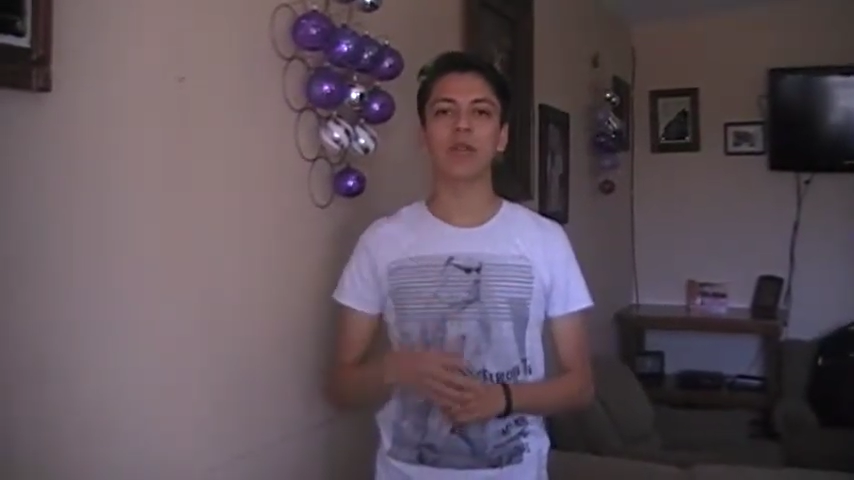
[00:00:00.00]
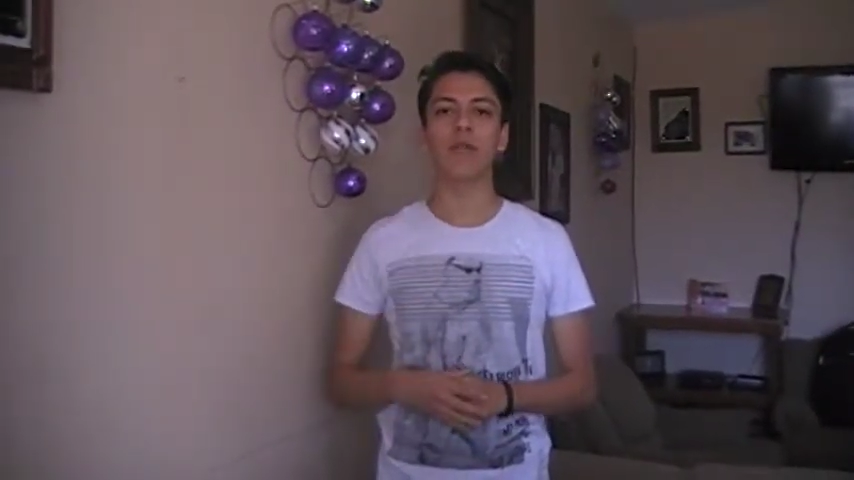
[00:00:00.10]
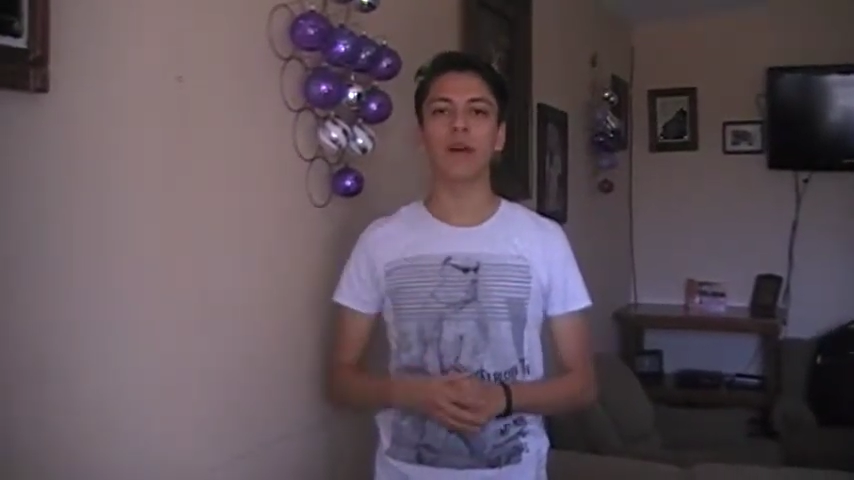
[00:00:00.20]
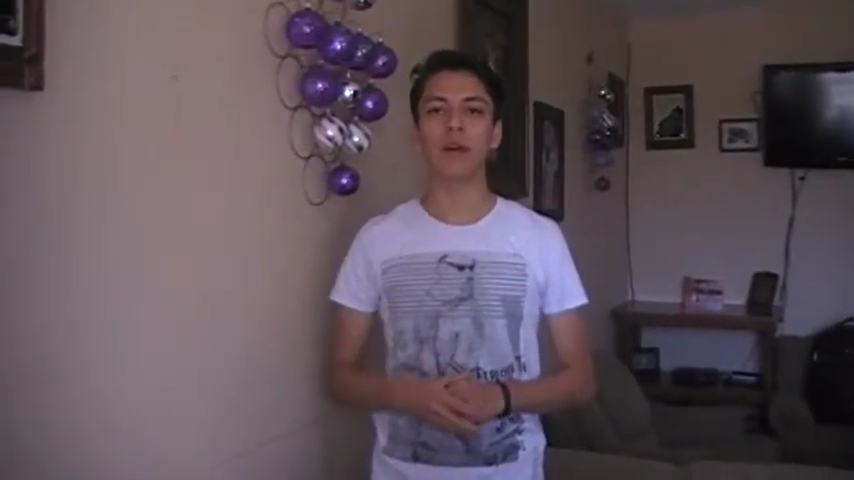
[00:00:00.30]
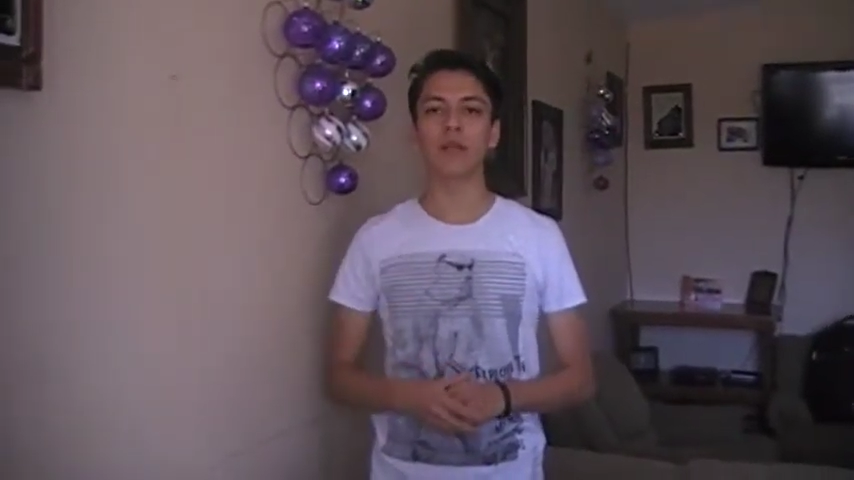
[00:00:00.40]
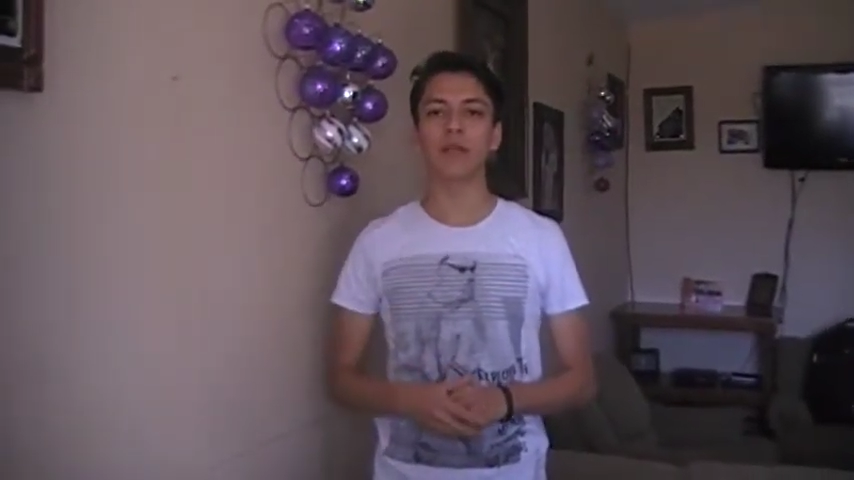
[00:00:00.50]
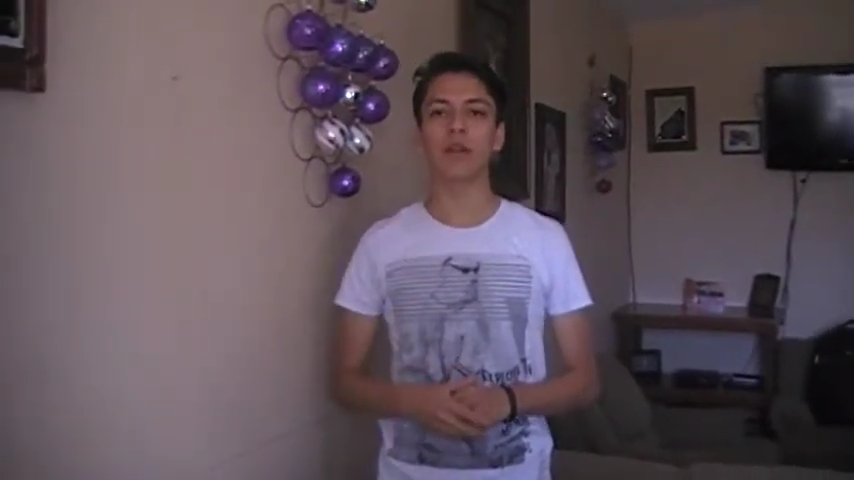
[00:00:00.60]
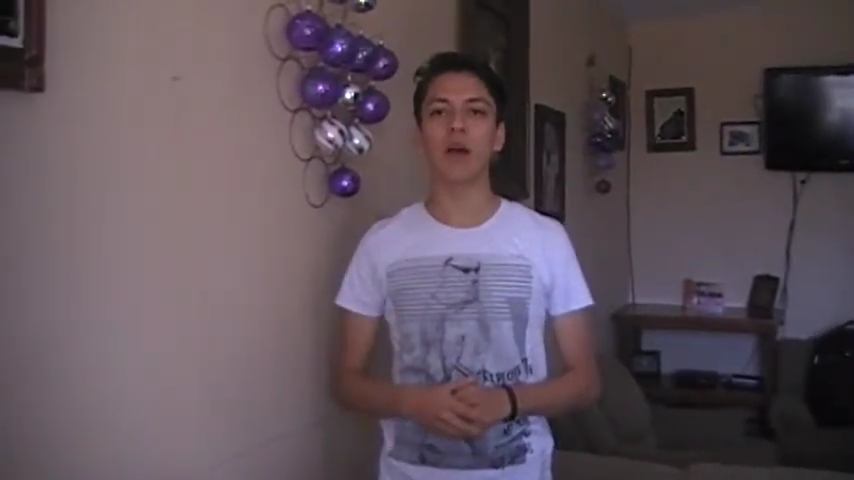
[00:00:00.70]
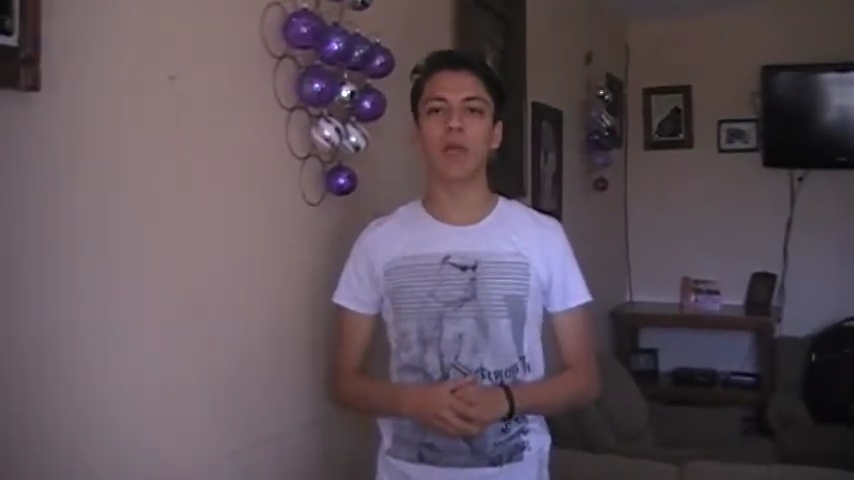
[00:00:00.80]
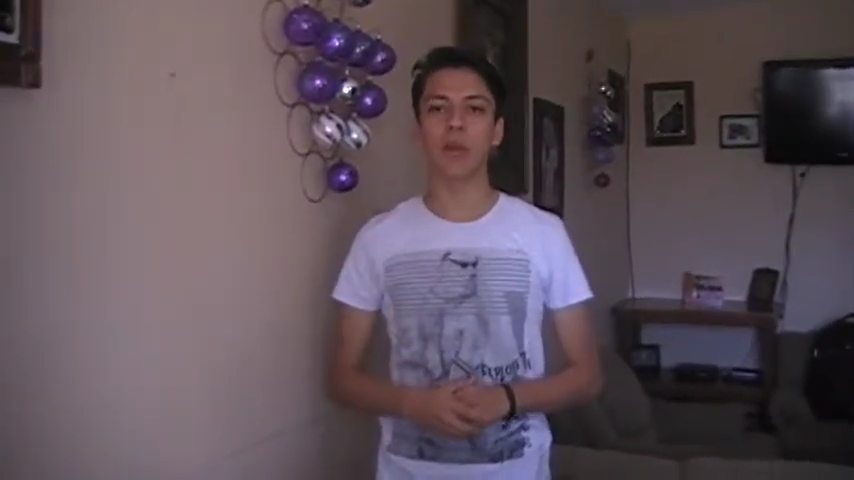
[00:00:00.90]
of accounting
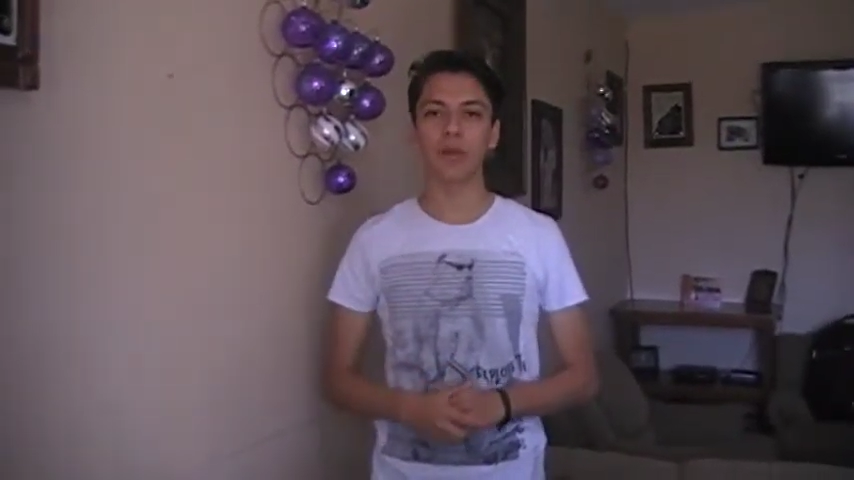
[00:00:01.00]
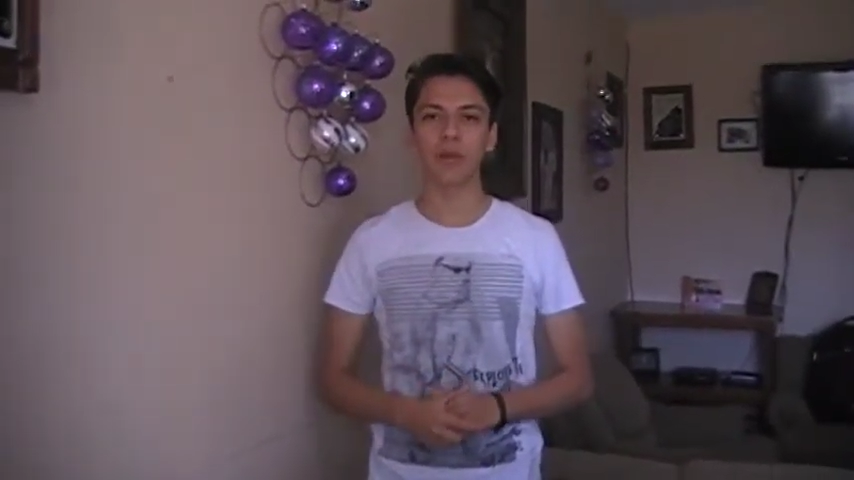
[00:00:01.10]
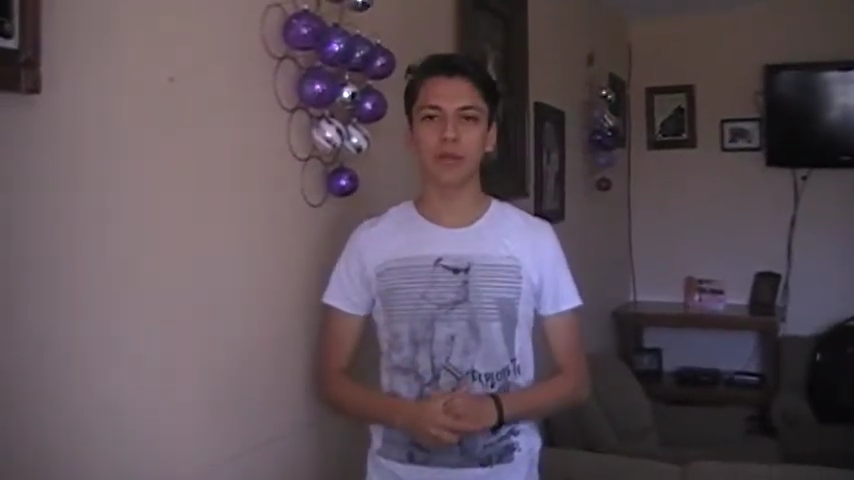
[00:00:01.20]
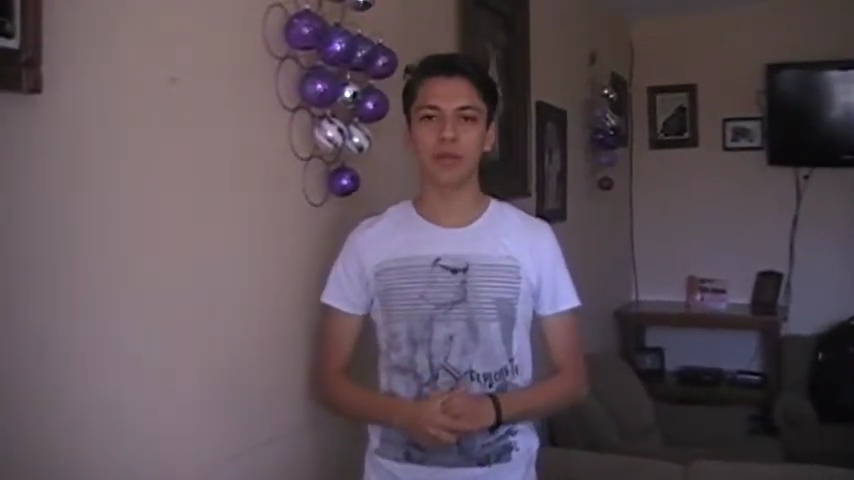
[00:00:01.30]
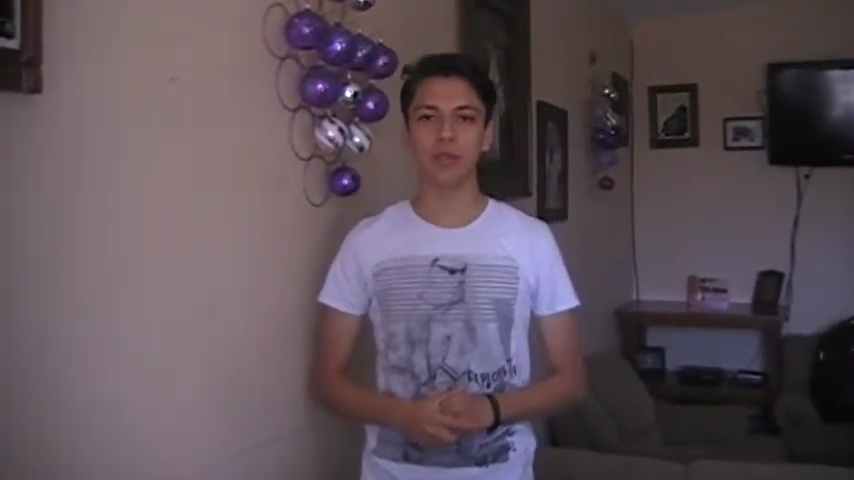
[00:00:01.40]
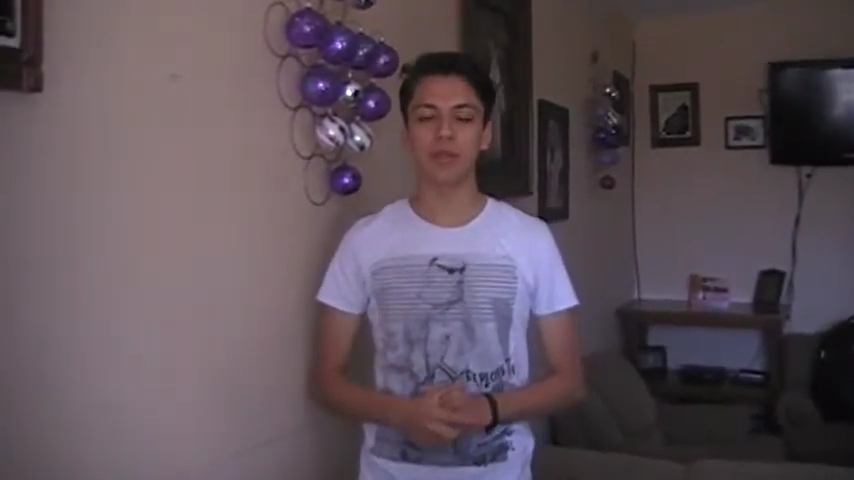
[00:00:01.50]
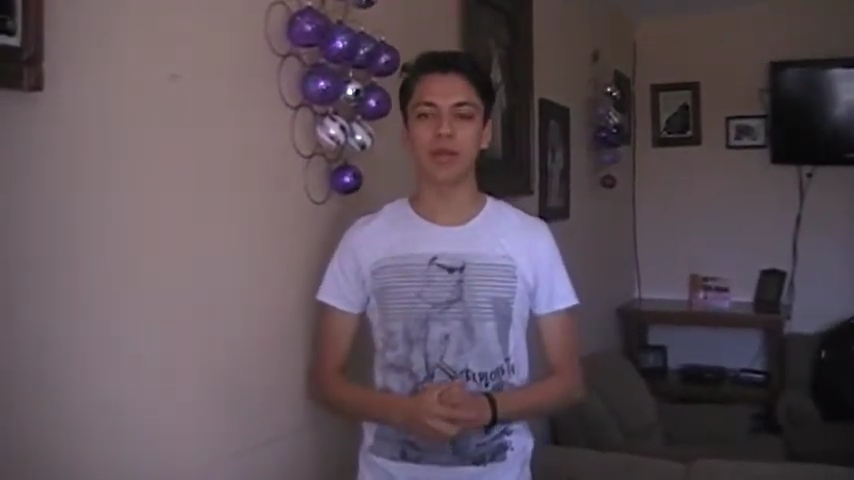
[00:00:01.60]
at WAP University.